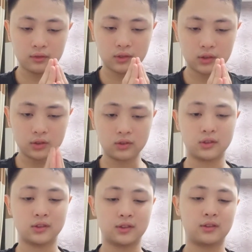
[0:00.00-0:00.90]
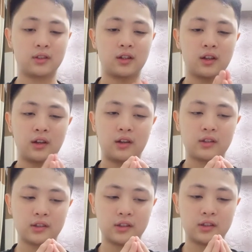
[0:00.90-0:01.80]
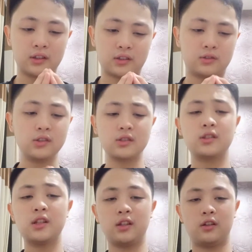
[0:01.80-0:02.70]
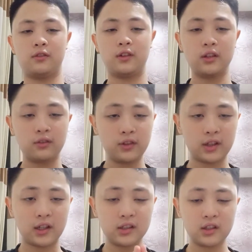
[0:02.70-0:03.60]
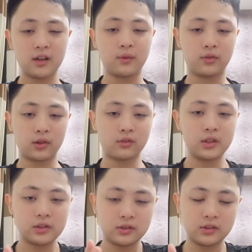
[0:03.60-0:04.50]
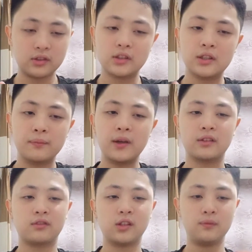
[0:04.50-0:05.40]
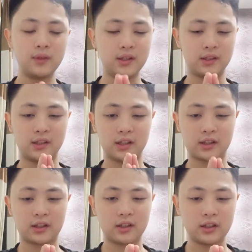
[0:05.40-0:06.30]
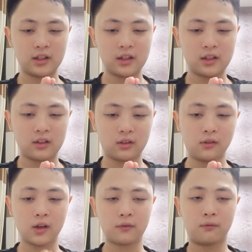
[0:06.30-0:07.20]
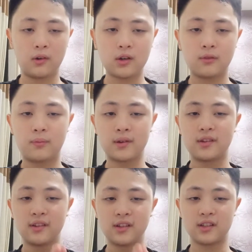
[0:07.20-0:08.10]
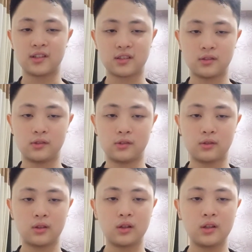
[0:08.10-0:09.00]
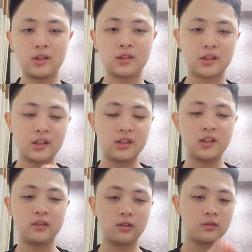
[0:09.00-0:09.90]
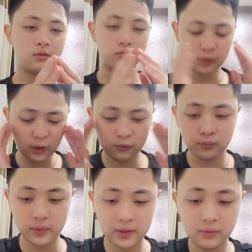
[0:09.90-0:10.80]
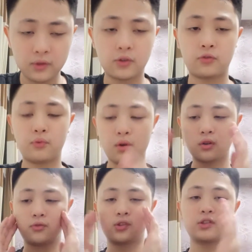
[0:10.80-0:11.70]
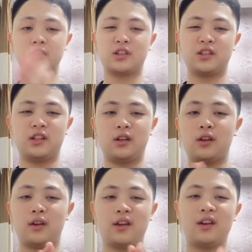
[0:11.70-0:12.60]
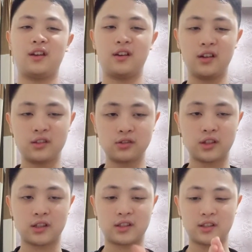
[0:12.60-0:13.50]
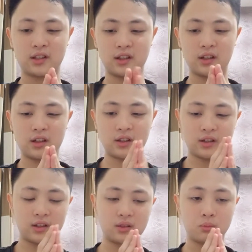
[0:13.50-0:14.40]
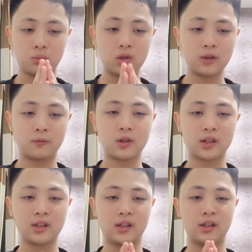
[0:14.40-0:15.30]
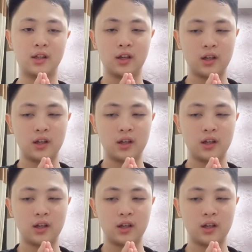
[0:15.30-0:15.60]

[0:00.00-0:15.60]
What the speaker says: So the good thing of having entry before going to Japan will be that you have more opportunities to really study more, be more focused on the edu test, and more importantly,